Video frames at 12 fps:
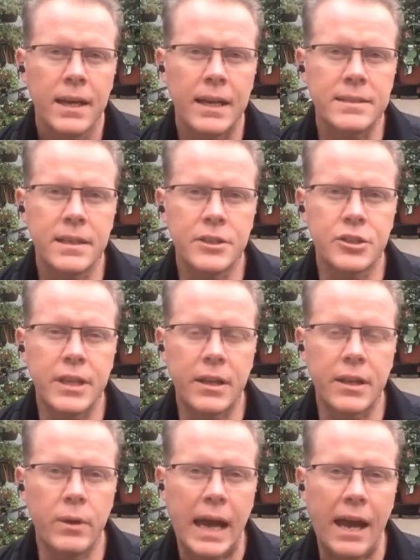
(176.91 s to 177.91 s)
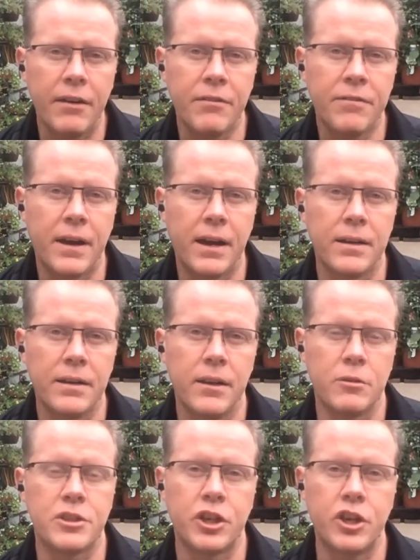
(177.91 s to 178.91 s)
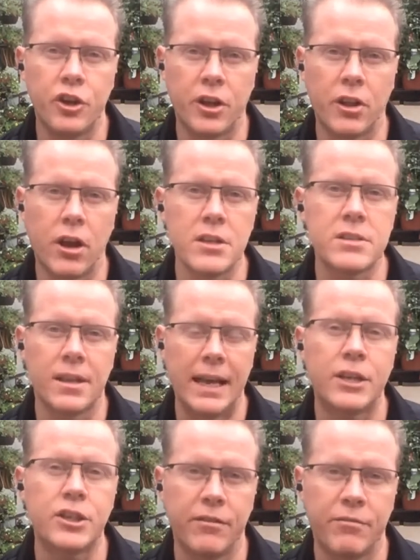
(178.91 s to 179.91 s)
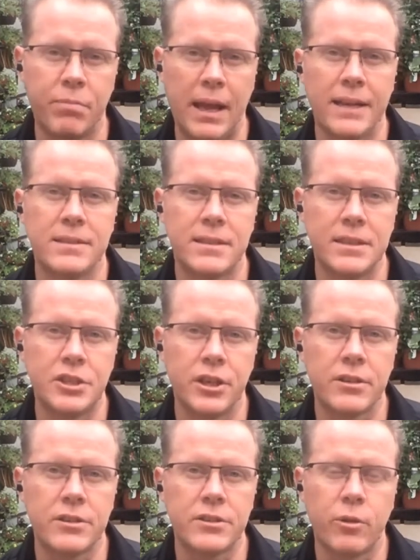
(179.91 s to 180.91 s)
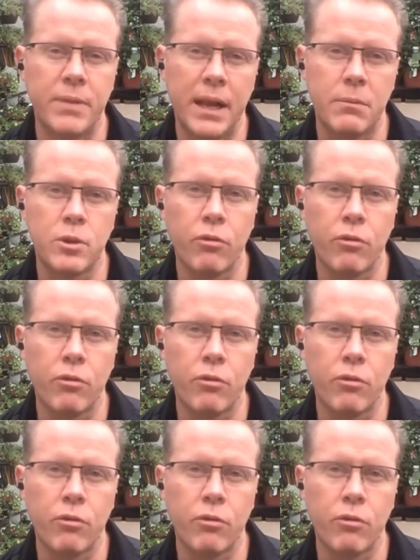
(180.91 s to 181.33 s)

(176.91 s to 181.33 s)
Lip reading: it's interesting that we have, secured a large selection of plants this year, so we've been able to